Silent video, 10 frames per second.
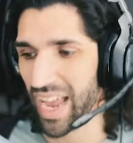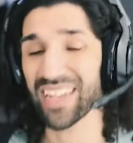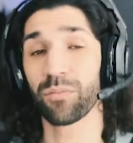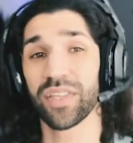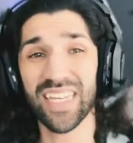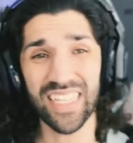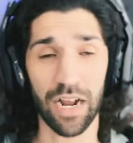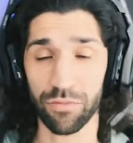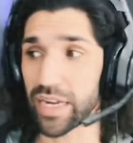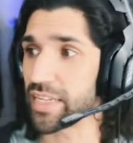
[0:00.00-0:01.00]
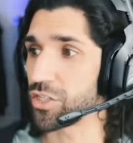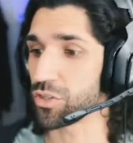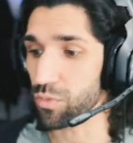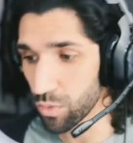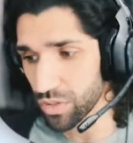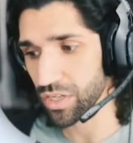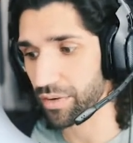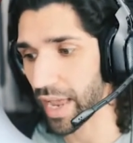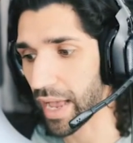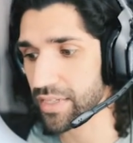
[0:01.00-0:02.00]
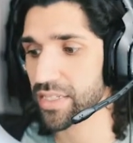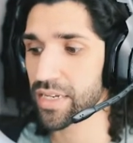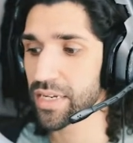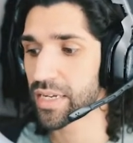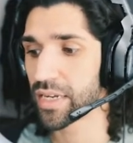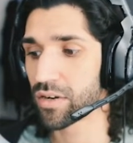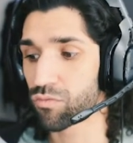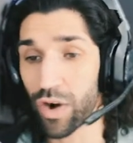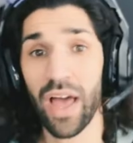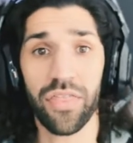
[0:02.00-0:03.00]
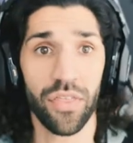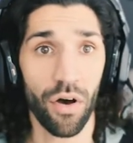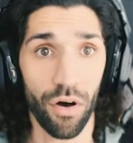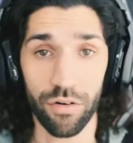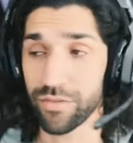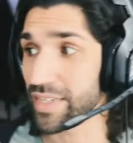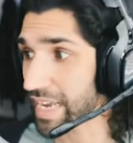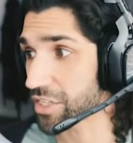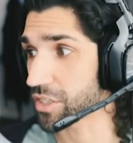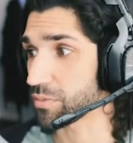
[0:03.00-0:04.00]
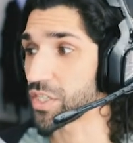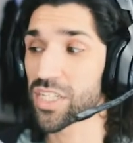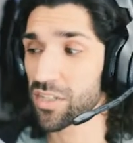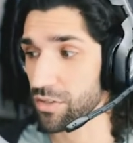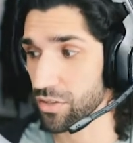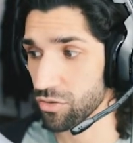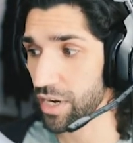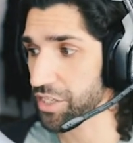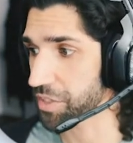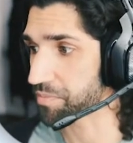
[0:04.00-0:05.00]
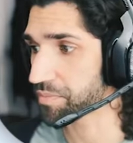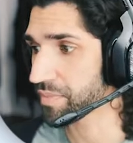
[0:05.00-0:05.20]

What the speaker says: and then within that range you also cast Wrath of Nature, which is concentration.